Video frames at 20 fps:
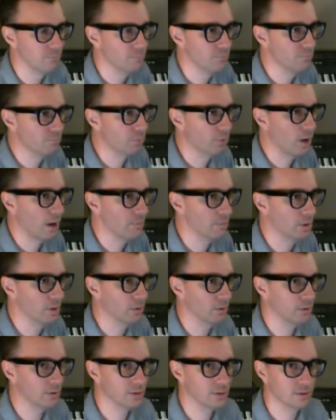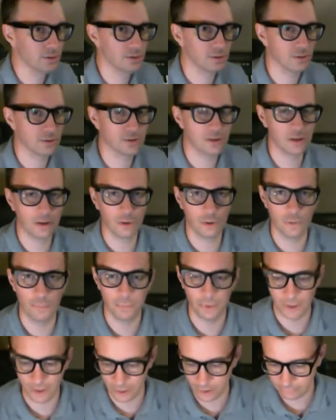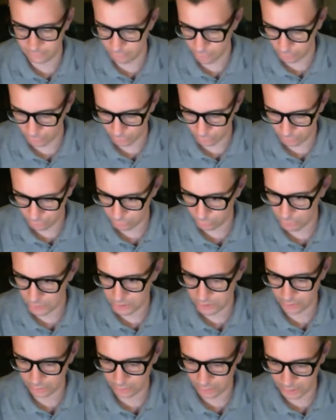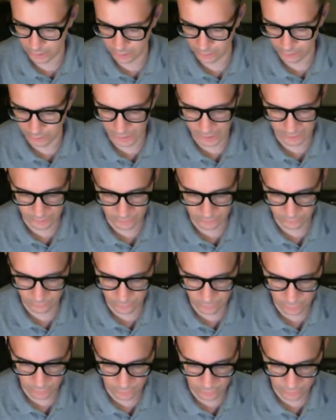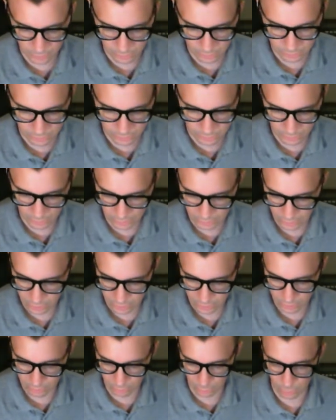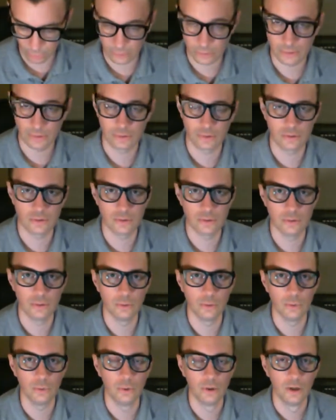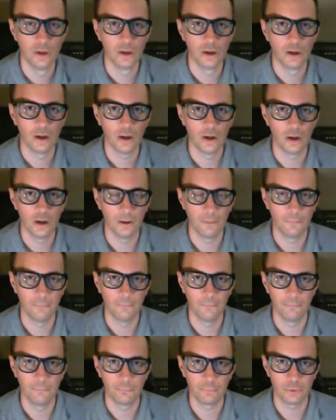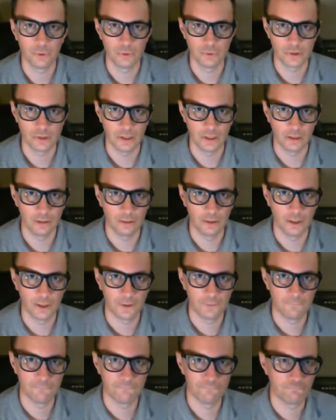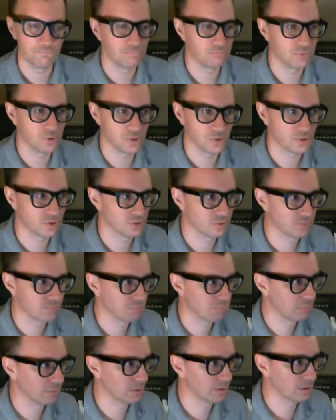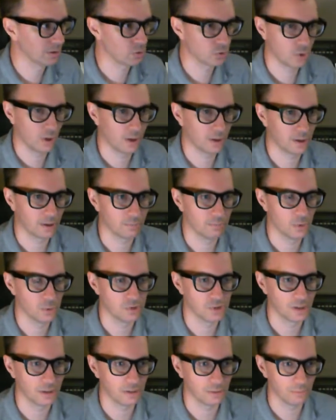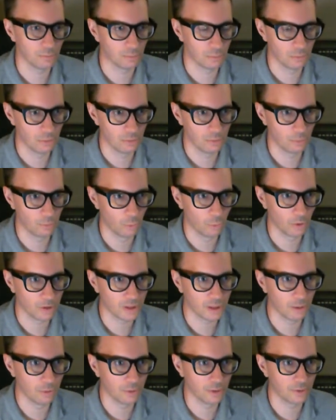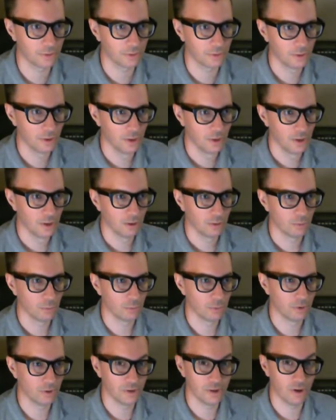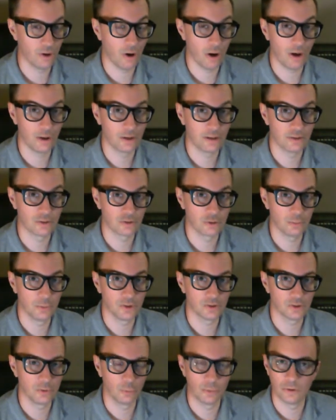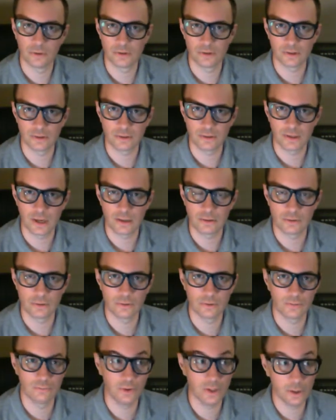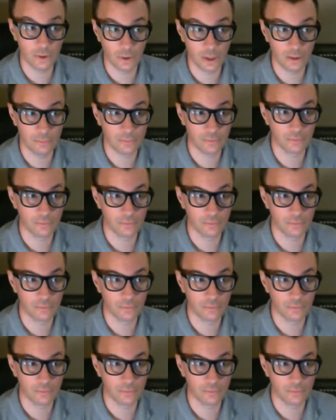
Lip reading: primarily a singer, but I've more recently in the last few years transitioned more to producing like just electronic music, working with really odd instruments and weird synthesizers, video game